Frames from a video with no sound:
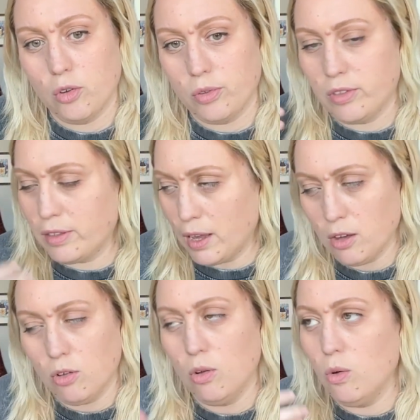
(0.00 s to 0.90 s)

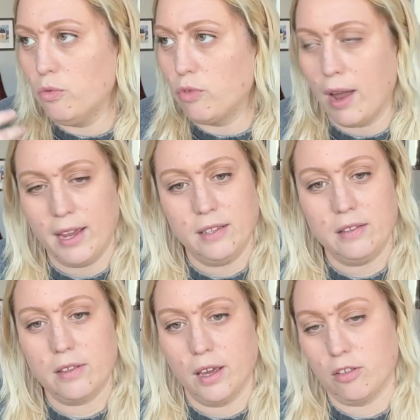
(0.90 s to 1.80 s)
single
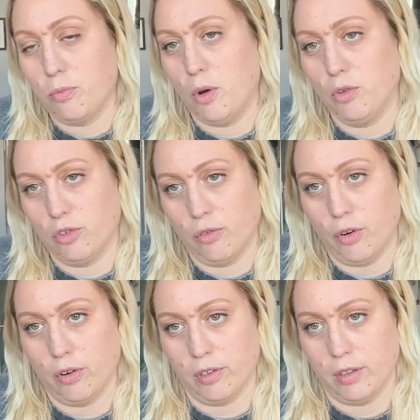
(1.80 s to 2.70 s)
right exposure
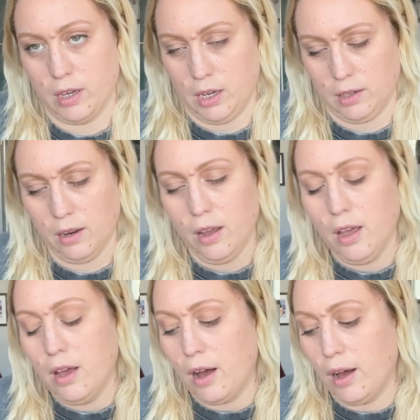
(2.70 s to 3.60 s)
for a scene.
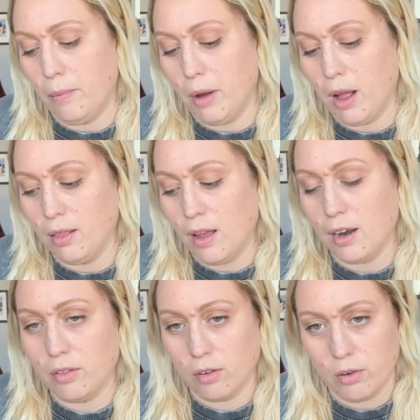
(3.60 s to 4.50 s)
Um, a
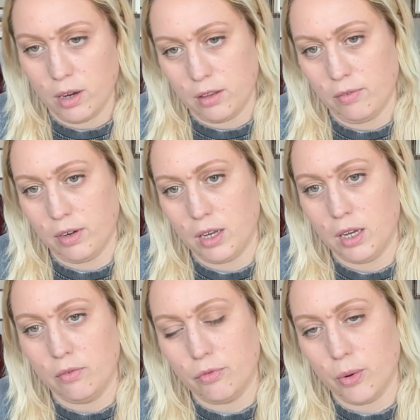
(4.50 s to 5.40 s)
lot of the creativity
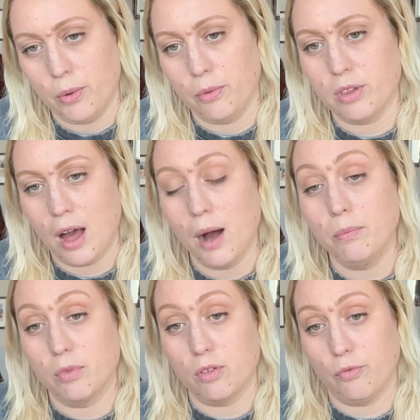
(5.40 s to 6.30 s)
in photos
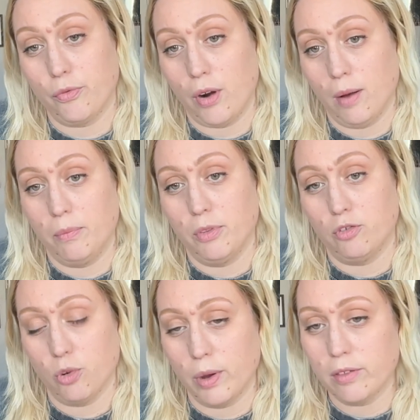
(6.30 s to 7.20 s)
comes from the
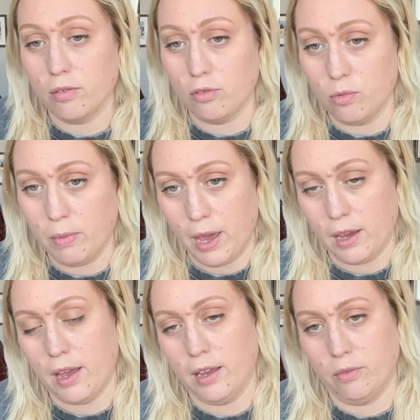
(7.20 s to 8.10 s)
choices you
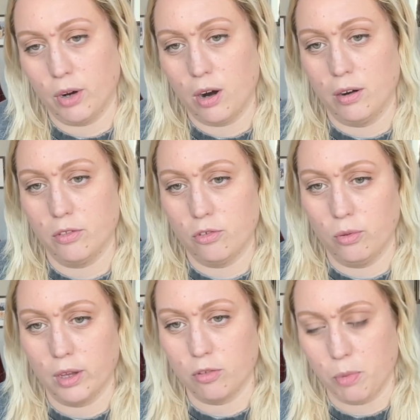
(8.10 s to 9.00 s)
make in regards to
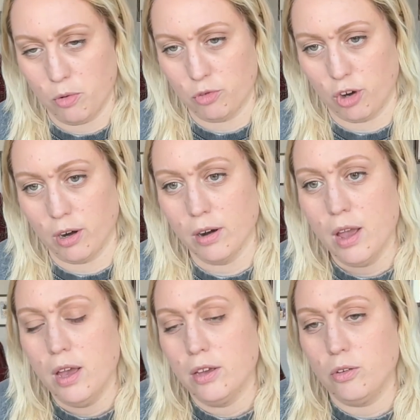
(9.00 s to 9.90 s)
exposure.
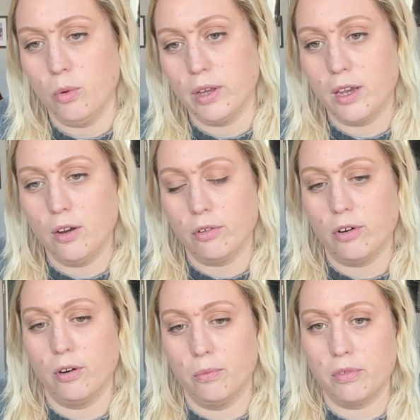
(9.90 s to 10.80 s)
You will hear
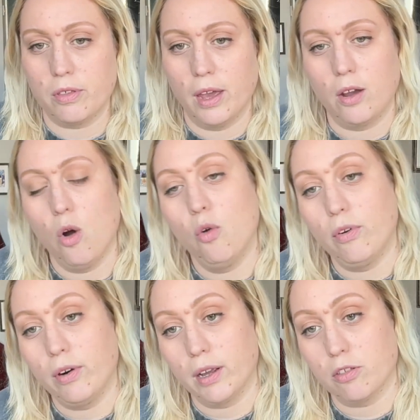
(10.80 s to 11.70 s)
terms like
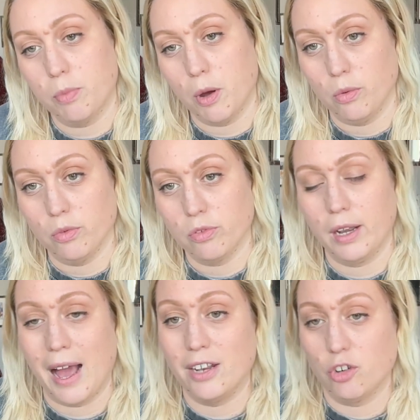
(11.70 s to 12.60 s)
overexposed
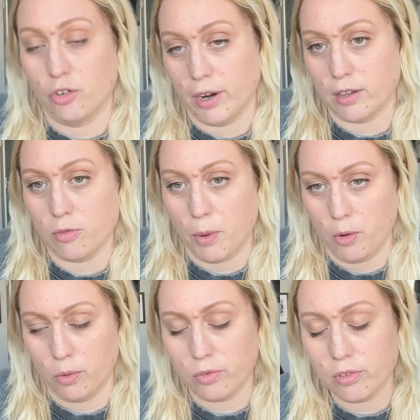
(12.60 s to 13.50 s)
and
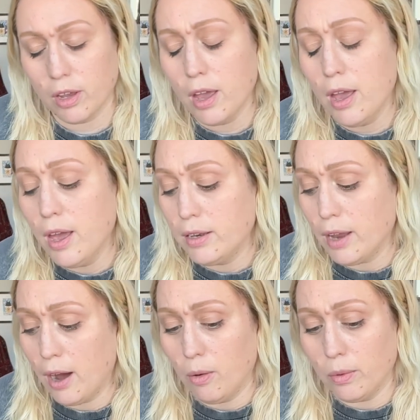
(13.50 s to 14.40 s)
underexposed.
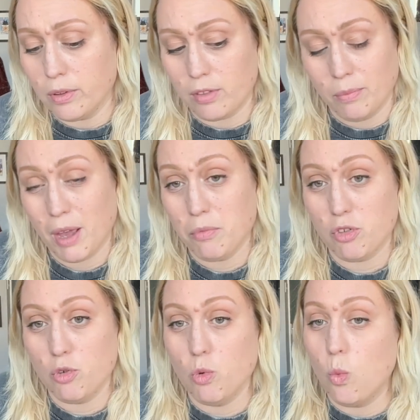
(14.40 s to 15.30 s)
Now, sometimes
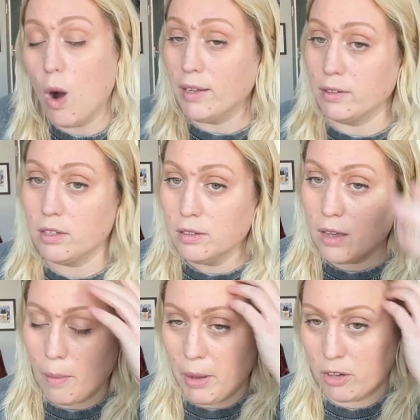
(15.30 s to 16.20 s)
you want
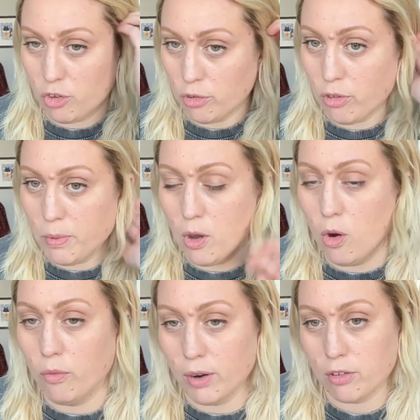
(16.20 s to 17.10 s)
a picture to be
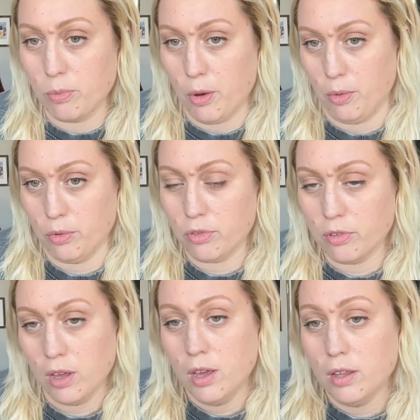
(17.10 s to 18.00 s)

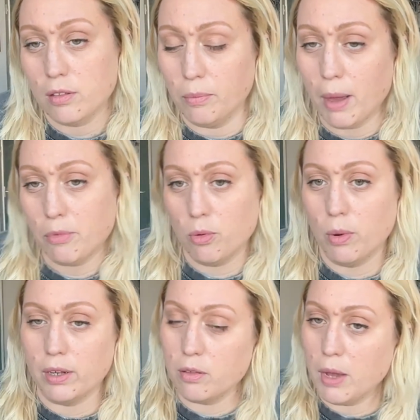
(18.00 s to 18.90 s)
overexposed, sometimes you
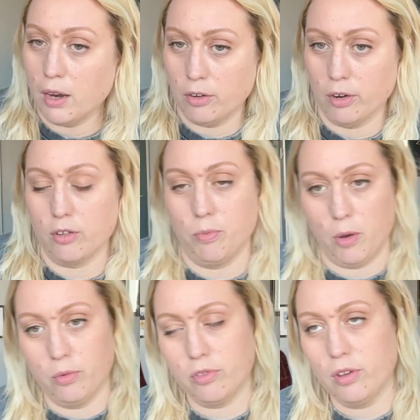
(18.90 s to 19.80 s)
want it to be
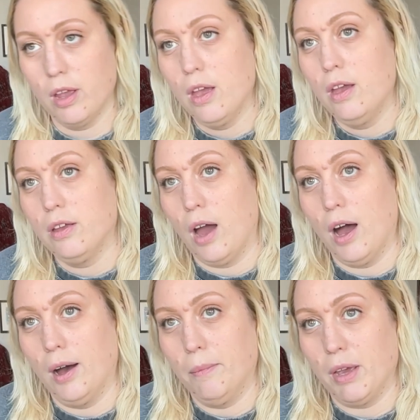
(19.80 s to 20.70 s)
underexposed.
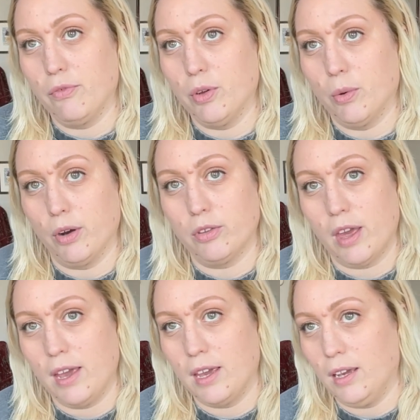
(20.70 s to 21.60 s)
Um, if you are
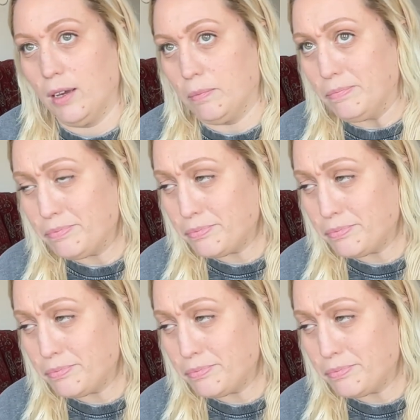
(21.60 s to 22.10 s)
taking